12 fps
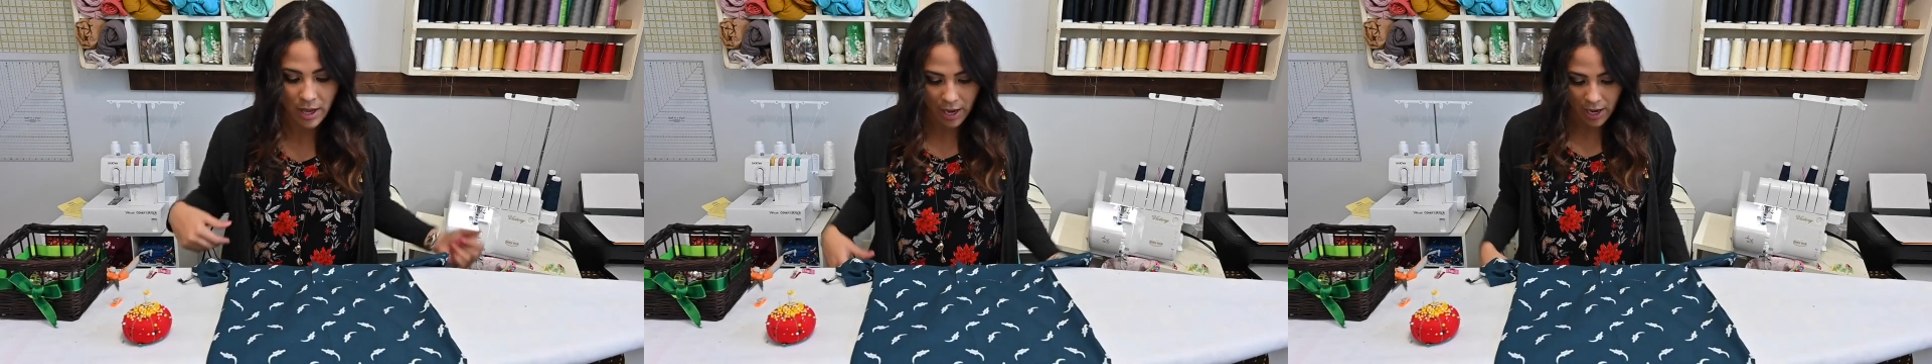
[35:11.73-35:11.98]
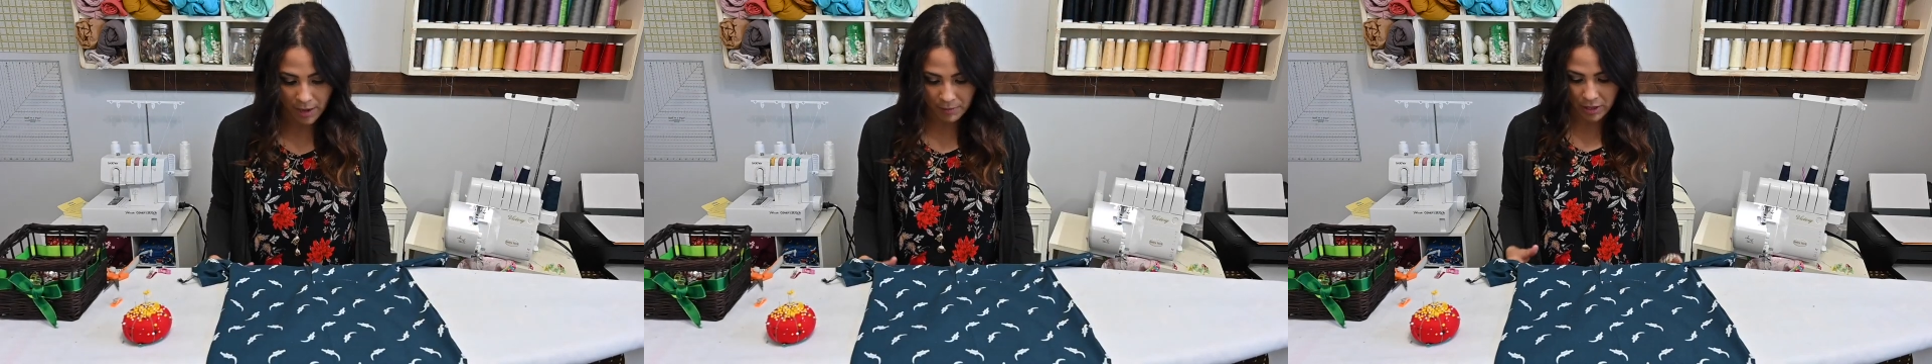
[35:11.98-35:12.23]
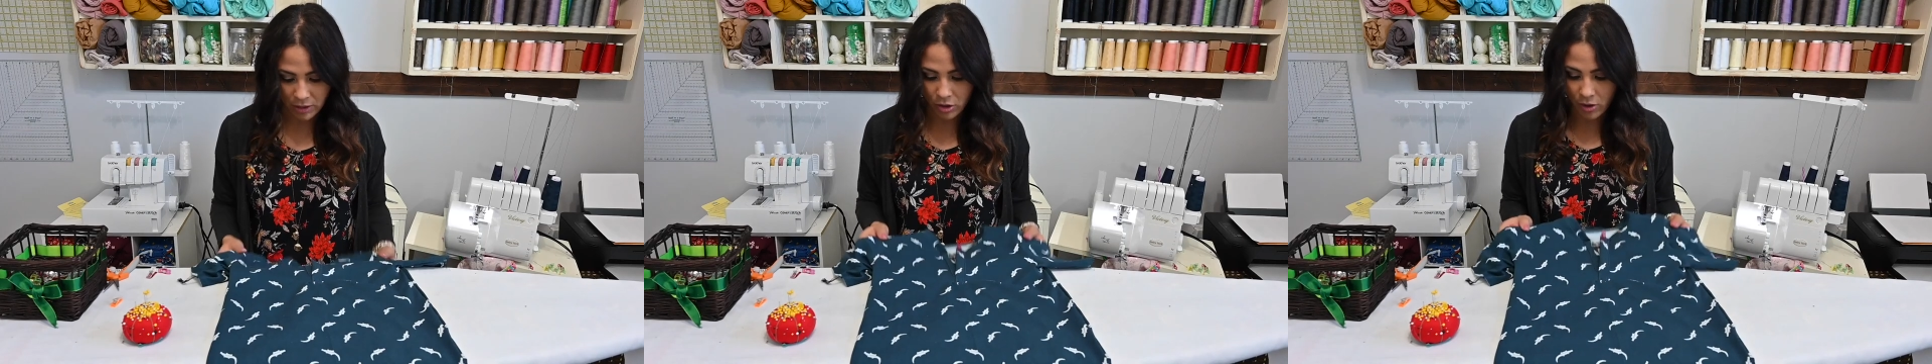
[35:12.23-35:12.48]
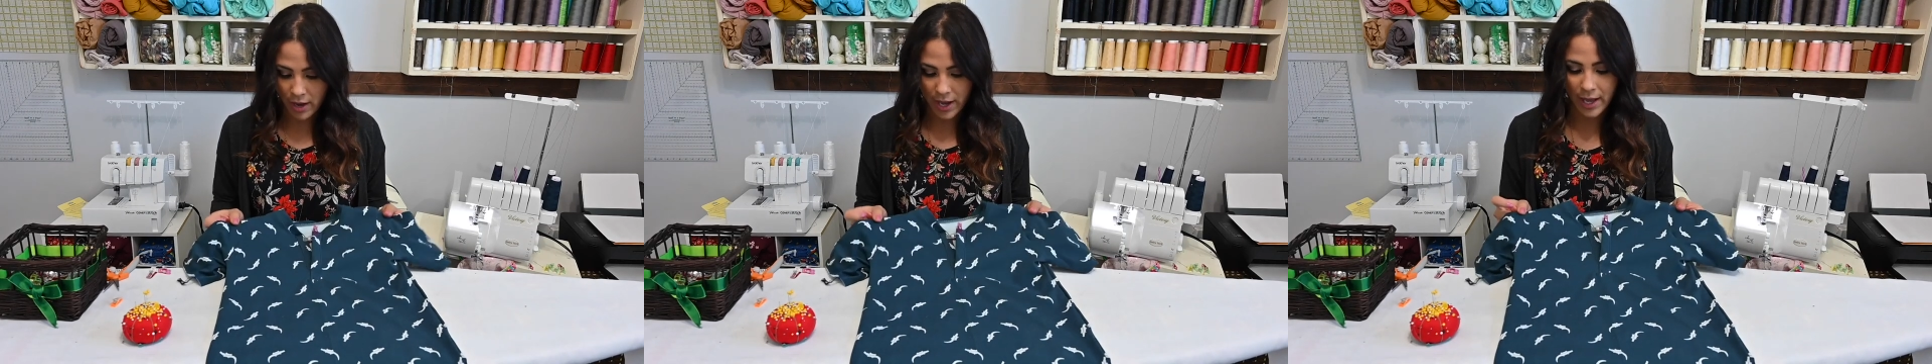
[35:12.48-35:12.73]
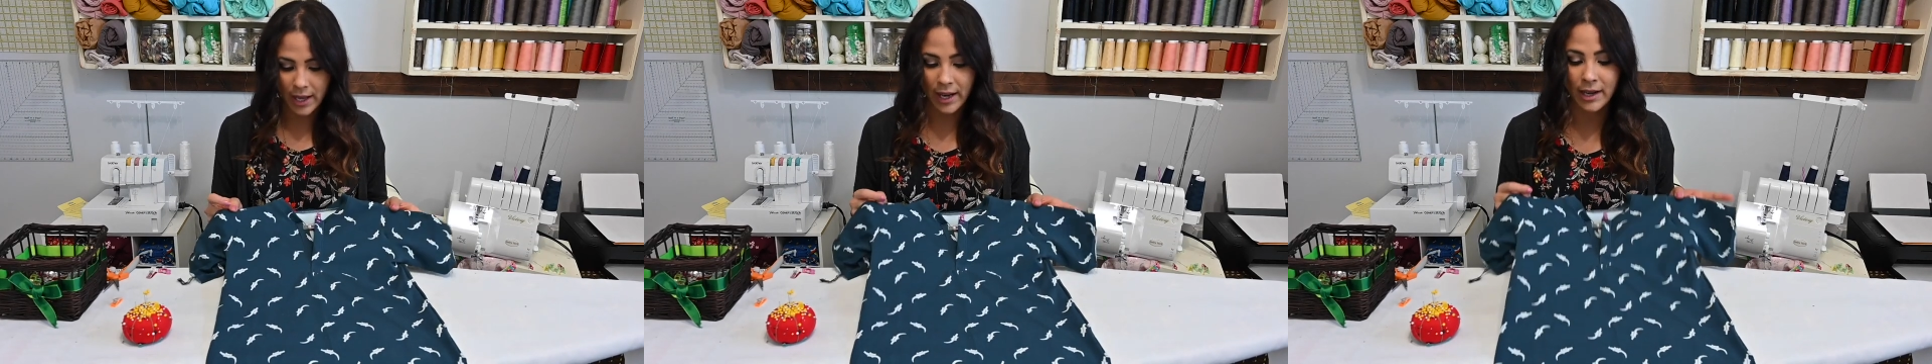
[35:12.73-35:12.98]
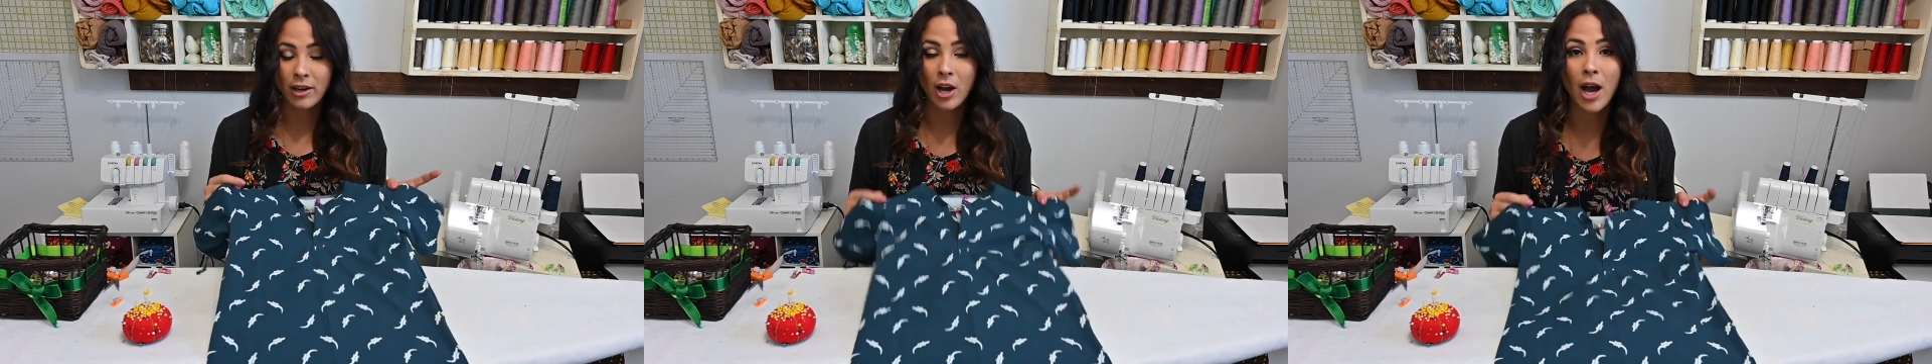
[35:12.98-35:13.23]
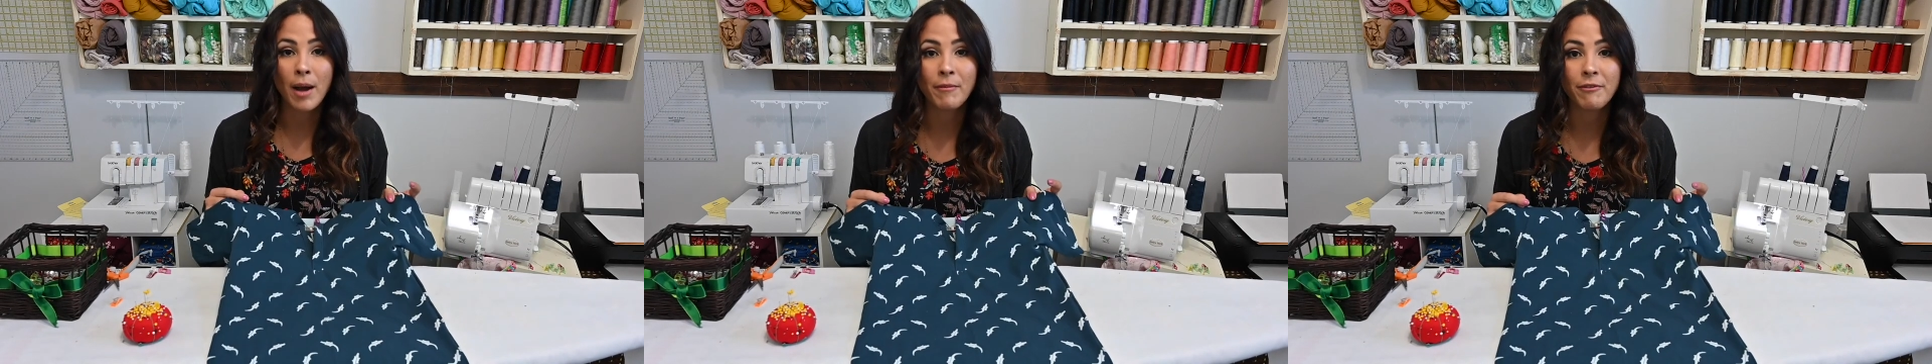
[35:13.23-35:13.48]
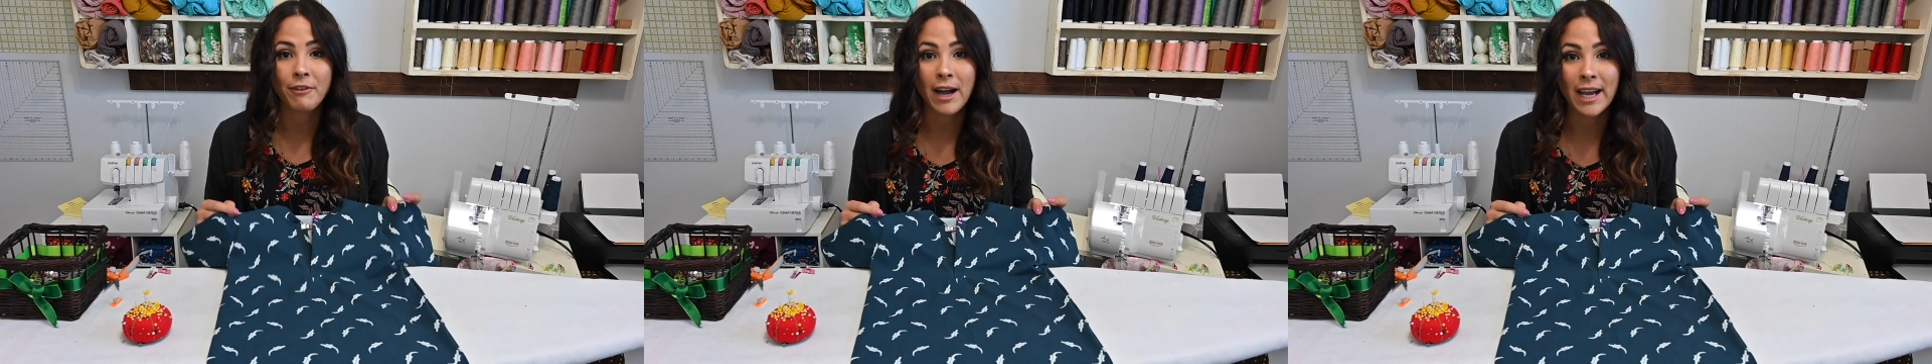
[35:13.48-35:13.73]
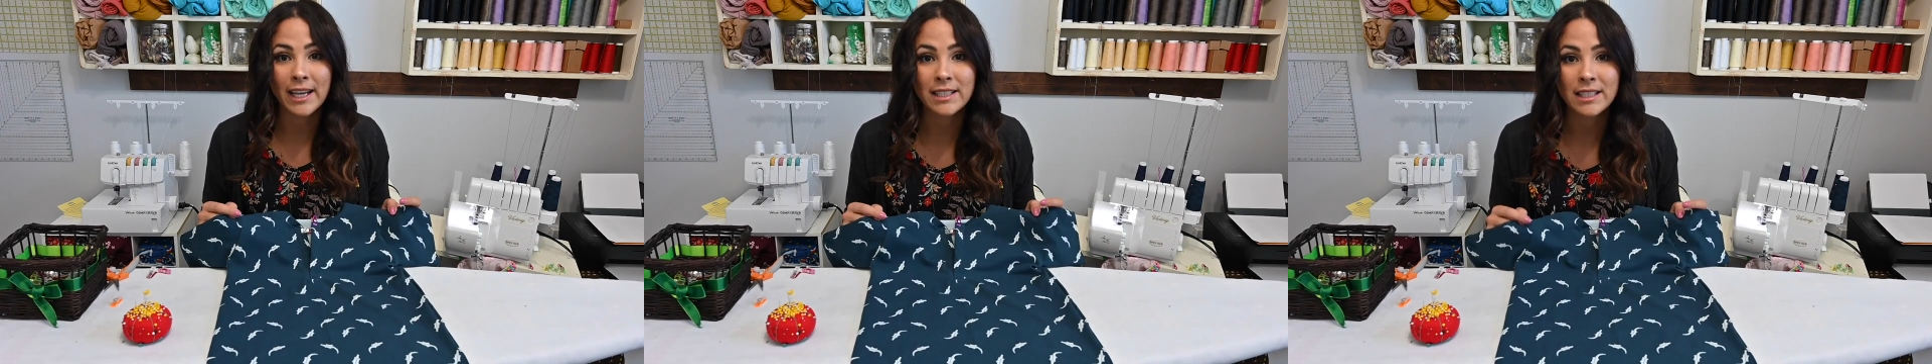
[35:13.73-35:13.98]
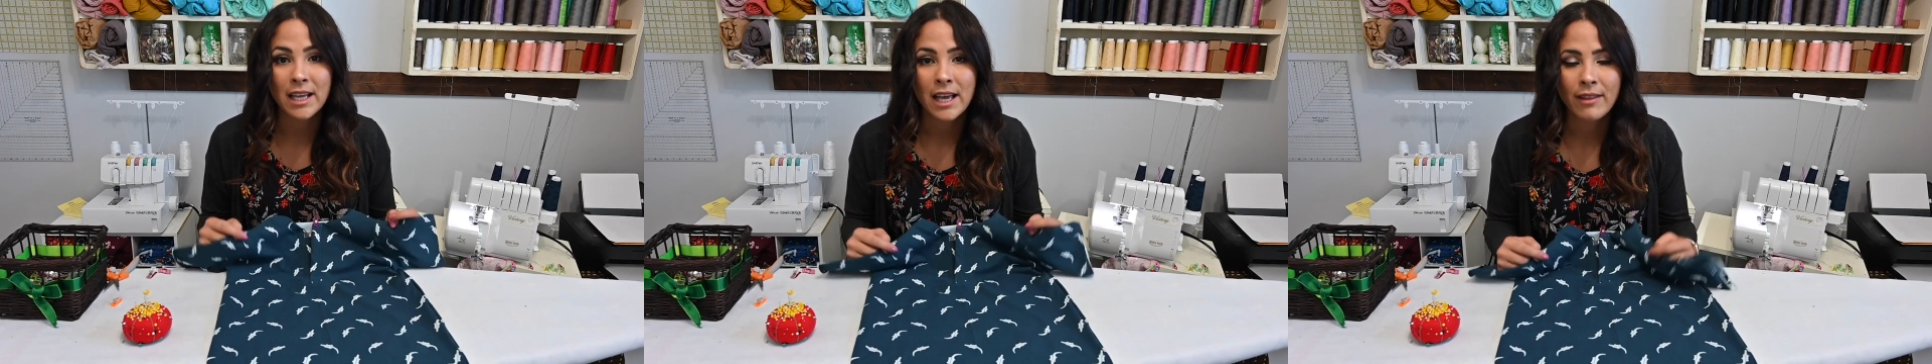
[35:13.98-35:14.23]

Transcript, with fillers: Um, go ahead and come find